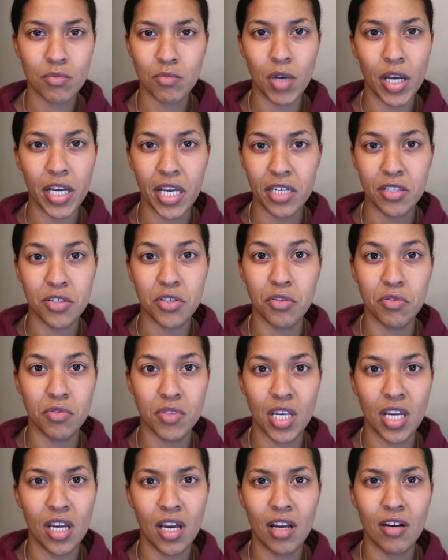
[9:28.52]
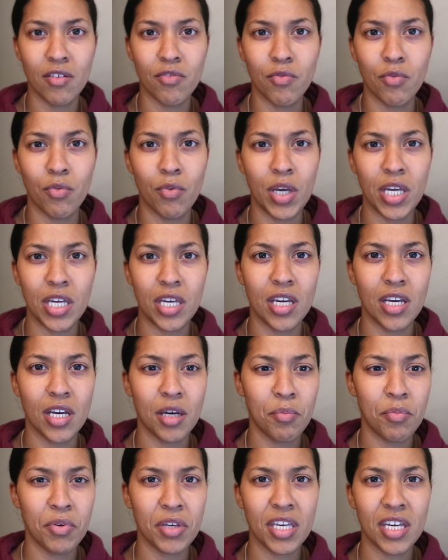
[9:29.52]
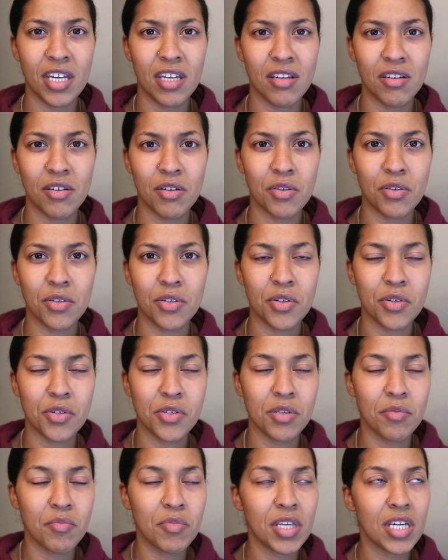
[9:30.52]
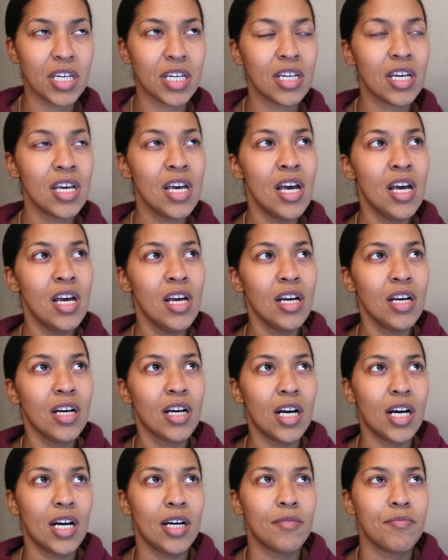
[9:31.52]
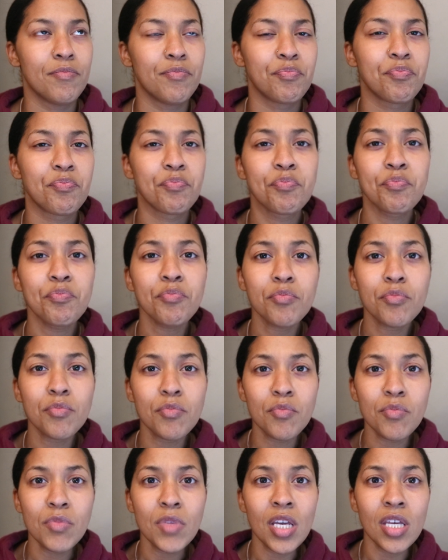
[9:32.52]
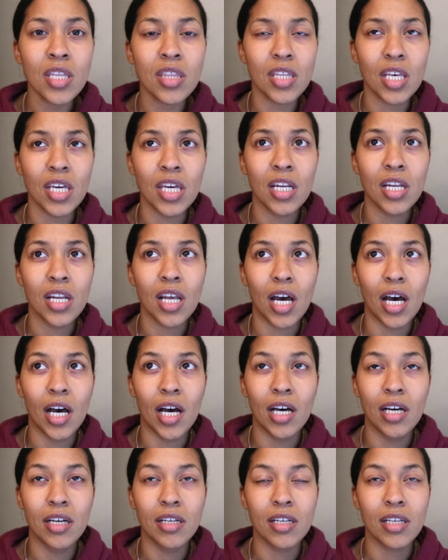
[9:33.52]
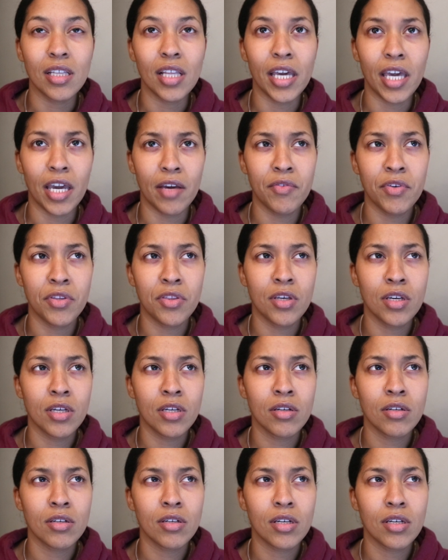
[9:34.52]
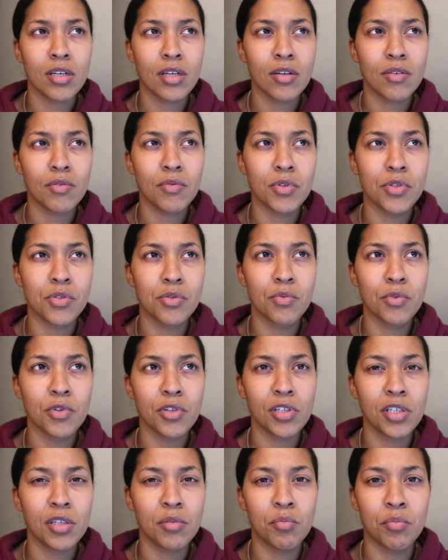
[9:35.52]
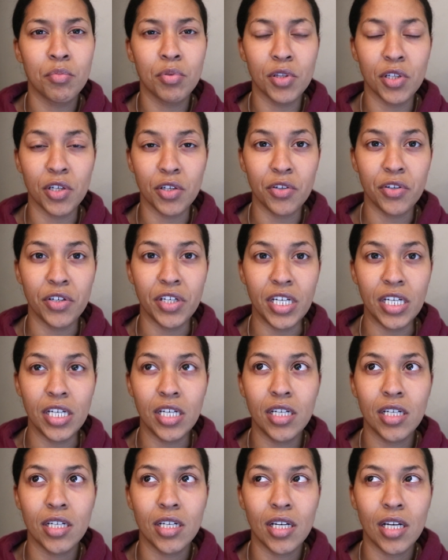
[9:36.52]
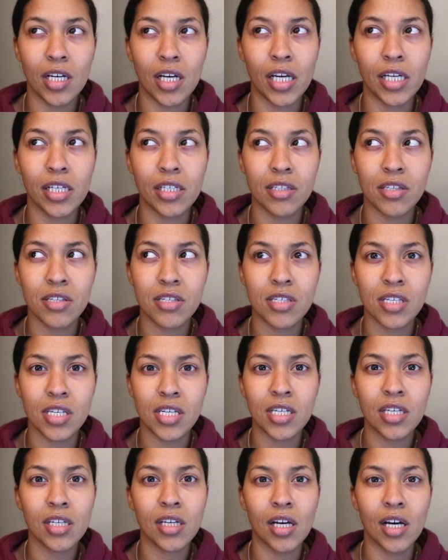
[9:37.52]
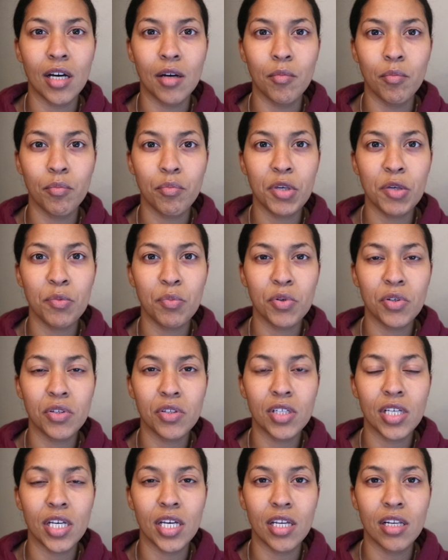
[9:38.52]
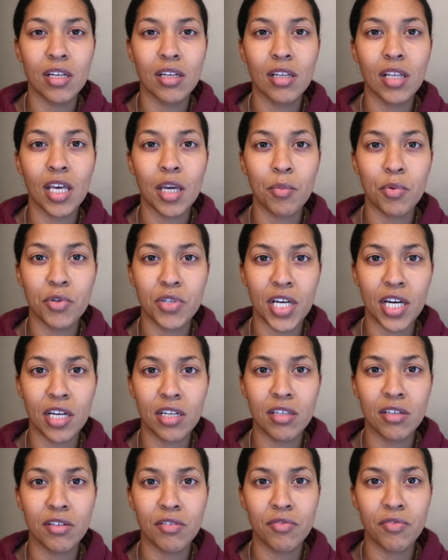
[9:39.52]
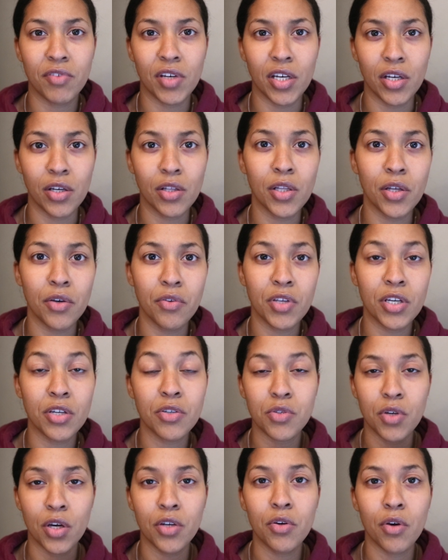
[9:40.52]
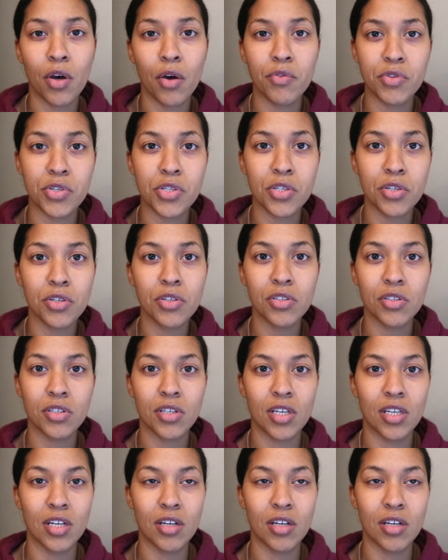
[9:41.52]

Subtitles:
I guess you can say kind of waking up again or something. Then everything was really blurry. I could see people in like protective clothing, so I knew I was still,